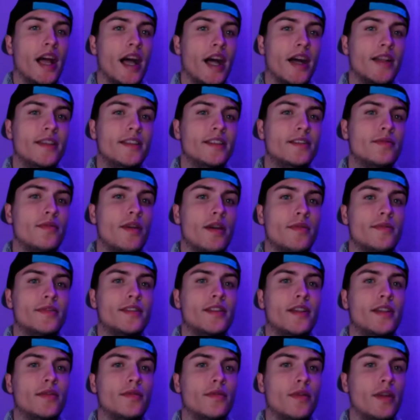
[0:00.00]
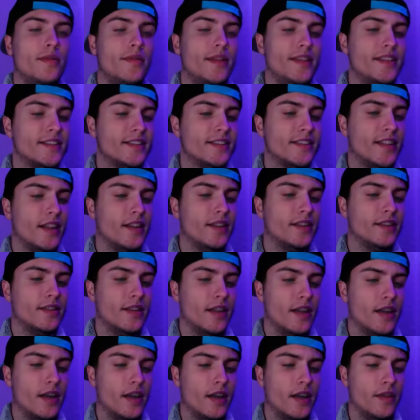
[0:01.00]
and this website will be installed
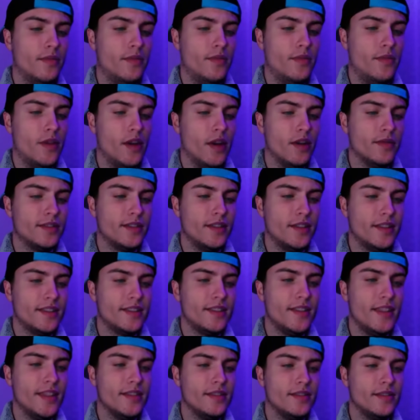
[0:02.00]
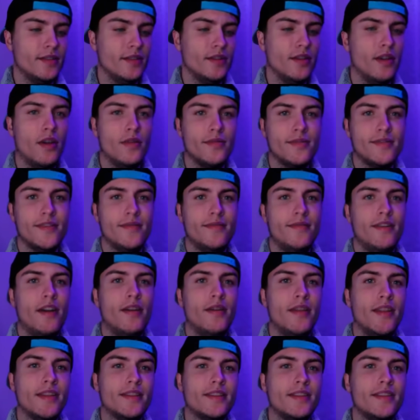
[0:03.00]
a browser extension or
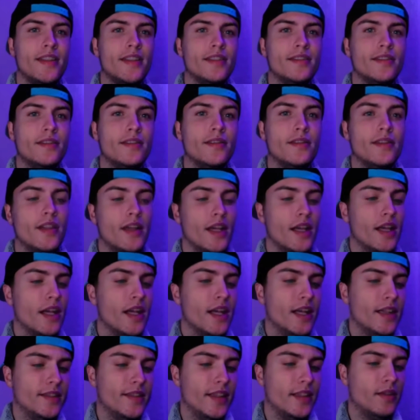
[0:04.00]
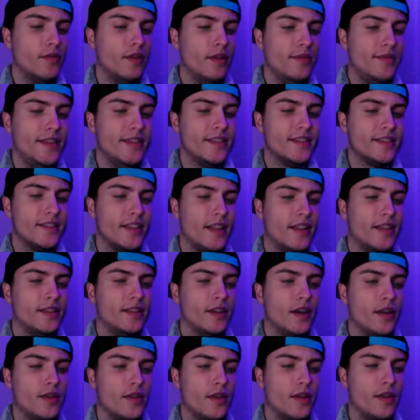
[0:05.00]
Safari extension that will be
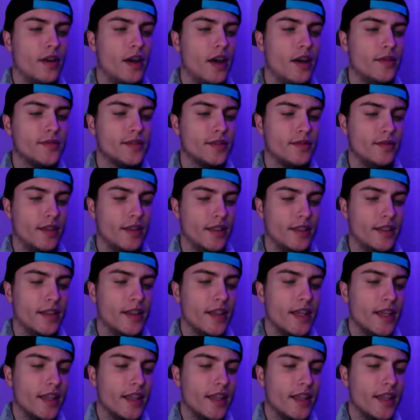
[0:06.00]
installed on your home screen.